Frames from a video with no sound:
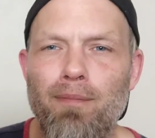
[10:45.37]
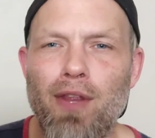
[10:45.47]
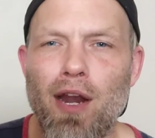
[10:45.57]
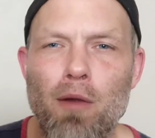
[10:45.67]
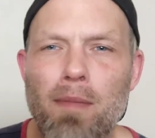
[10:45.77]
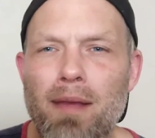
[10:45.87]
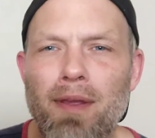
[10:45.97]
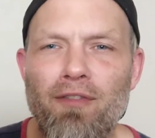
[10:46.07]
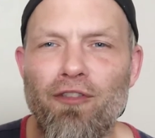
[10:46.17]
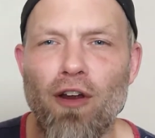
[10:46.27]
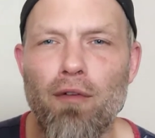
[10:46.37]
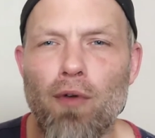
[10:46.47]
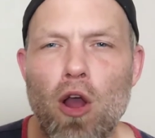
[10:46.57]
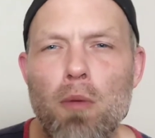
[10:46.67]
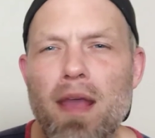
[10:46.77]
maybe
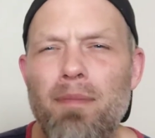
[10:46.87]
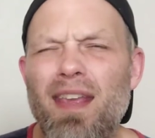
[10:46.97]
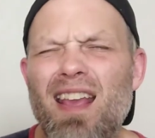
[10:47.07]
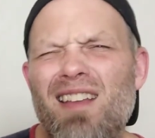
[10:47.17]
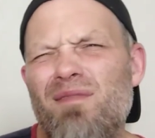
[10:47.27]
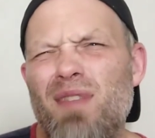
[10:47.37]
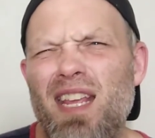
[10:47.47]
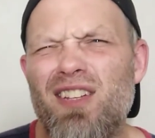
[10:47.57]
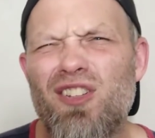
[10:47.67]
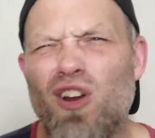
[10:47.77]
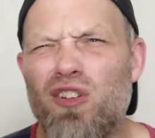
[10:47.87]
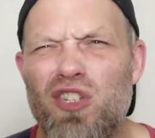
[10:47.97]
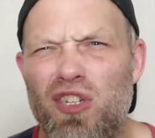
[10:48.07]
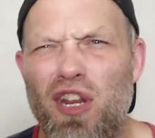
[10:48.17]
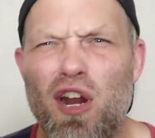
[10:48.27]
front row. Maybe he
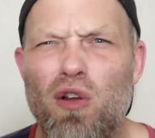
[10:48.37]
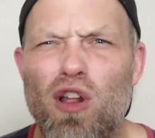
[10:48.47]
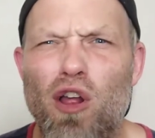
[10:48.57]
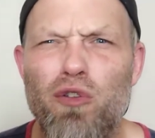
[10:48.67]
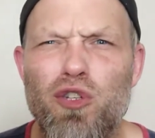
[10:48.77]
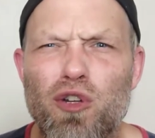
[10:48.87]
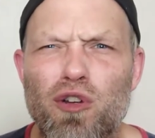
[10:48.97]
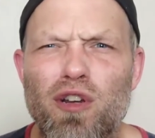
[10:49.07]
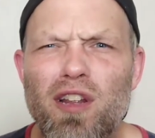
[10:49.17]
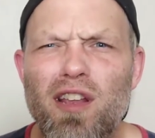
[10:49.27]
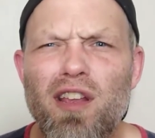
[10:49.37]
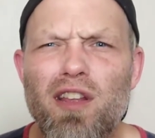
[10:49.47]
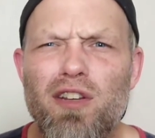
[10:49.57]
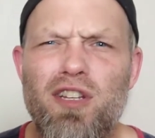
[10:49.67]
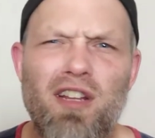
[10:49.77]
starts, closer
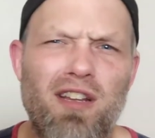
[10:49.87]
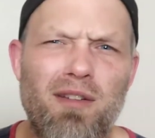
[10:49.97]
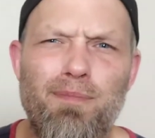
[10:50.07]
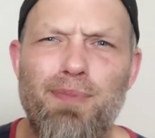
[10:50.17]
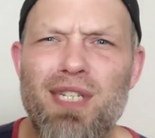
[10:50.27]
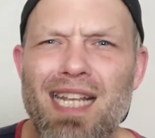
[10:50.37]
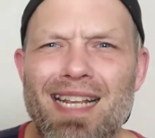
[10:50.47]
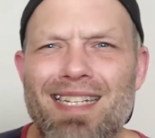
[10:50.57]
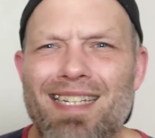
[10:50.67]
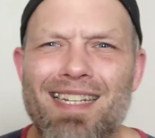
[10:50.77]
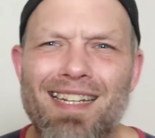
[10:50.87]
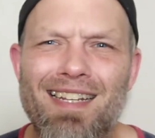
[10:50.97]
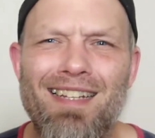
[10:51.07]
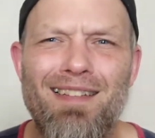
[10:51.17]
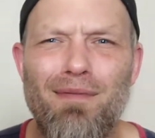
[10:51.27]
to six
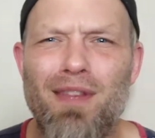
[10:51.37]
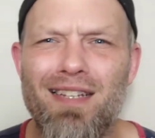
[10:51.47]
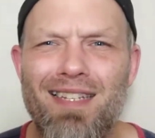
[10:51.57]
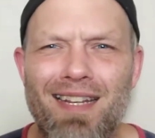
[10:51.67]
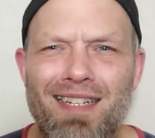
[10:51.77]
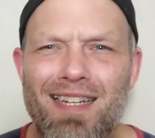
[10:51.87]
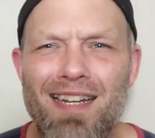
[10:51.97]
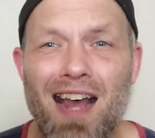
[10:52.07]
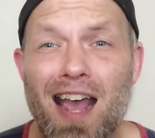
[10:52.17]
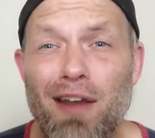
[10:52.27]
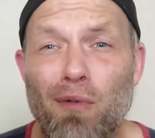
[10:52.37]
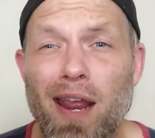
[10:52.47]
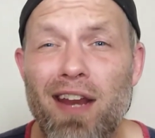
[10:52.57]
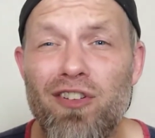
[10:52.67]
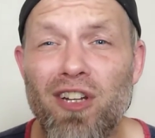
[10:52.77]
to nine
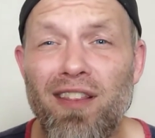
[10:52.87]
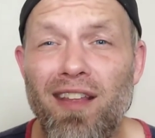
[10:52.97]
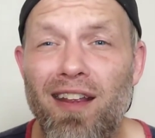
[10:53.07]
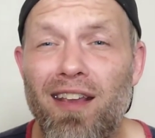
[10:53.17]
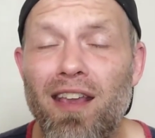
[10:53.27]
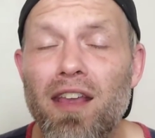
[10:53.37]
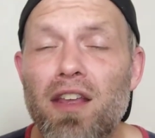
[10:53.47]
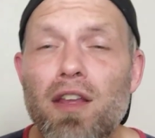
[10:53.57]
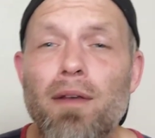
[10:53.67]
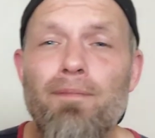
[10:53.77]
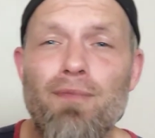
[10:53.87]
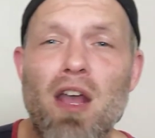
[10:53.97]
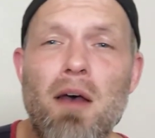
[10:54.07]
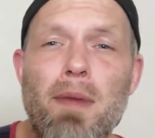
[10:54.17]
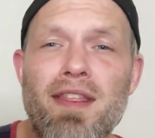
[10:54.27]
range, I think.
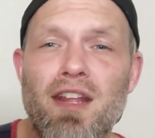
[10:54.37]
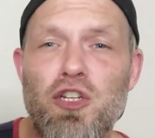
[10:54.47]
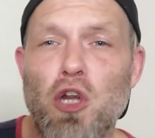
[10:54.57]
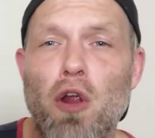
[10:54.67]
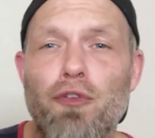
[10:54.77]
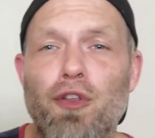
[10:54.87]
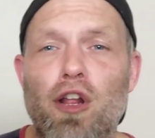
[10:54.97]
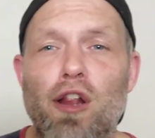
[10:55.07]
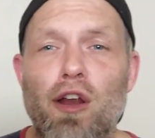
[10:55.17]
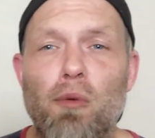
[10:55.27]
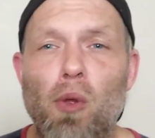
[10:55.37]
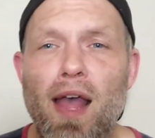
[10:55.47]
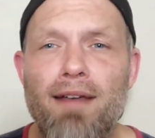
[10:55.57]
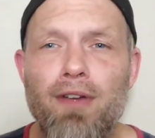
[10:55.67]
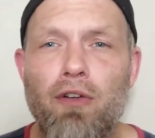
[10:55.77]
I think Charles Leclerc
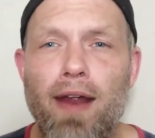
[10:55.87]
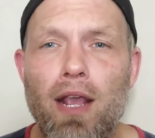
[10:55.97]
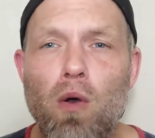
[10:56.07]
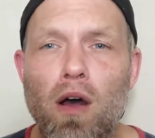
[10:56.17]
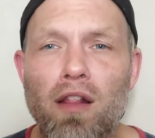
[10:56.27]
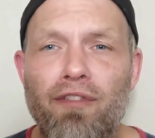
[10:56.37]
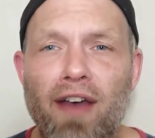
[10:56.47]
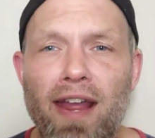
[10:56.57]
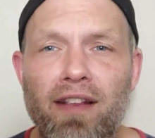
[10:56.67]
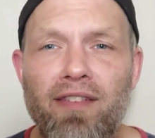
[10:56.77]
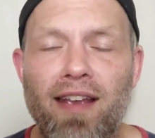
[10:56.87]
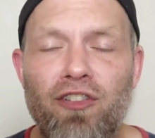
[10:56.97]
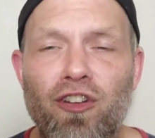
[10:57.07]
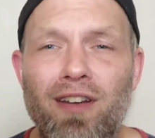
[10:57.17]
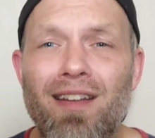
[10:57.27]
will have a great qualifying
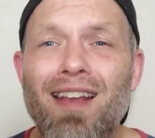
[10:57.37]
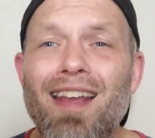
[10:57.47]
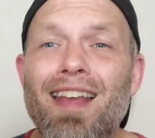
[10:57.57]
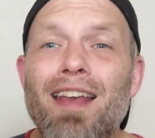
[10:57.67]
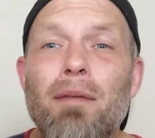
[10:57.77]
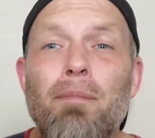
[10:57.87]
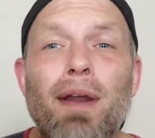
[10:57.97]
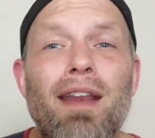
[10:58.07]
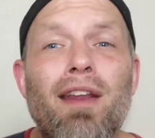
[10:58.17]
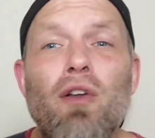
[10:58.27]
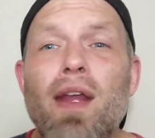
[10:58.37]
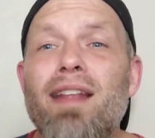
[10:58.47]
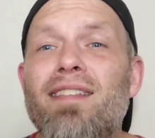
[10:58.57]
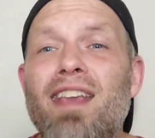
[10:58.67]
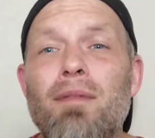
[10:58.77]
session. But in the
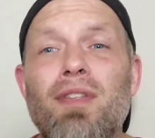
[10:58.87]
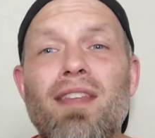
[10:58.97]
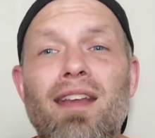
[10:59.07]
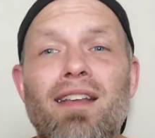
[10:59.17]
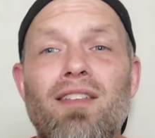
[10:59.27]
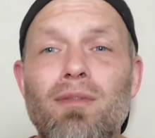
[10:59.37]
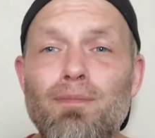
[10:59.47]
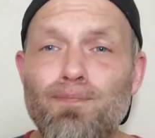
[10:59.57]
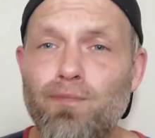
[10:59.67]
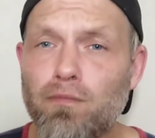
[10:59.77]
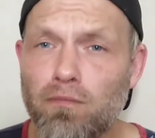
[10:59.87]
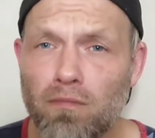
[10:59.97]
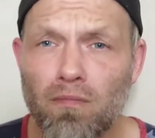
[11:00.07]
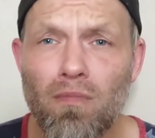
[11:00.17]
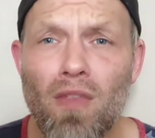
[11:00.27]
grand scheme of things,
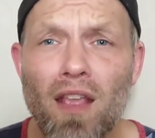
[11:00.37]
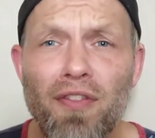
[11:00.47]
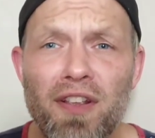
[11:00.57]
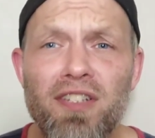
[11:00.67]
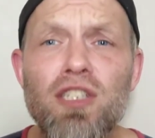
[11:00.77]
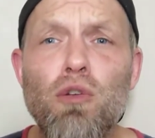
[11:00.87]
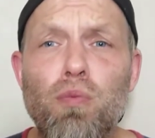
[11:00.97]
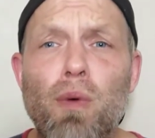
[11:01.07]
this is a